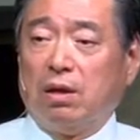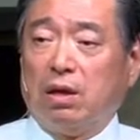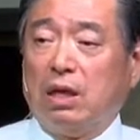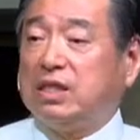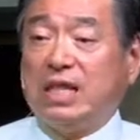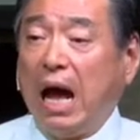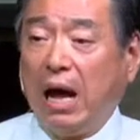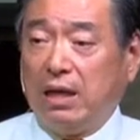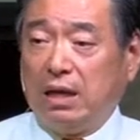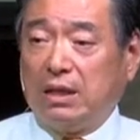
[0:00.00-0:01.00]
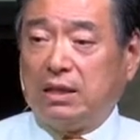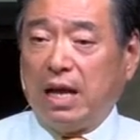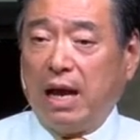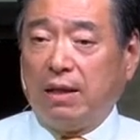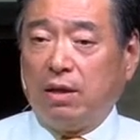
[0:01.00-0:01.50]
It's not. It's
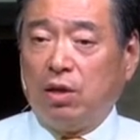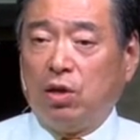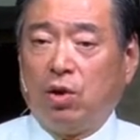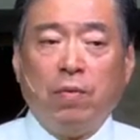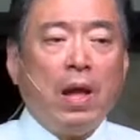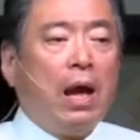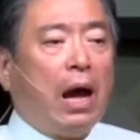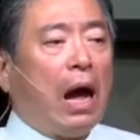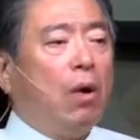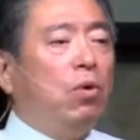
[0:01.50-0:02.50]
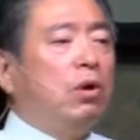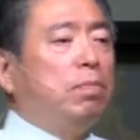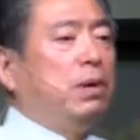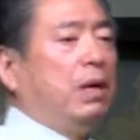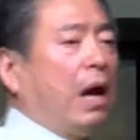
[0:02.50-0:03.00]
not. You know, I want to
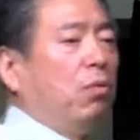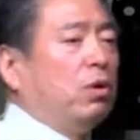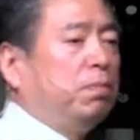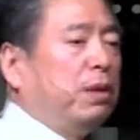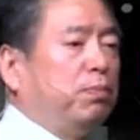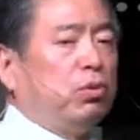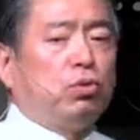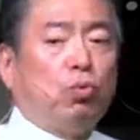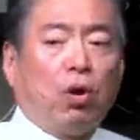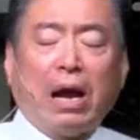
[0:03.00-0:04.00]
be, I want people to work.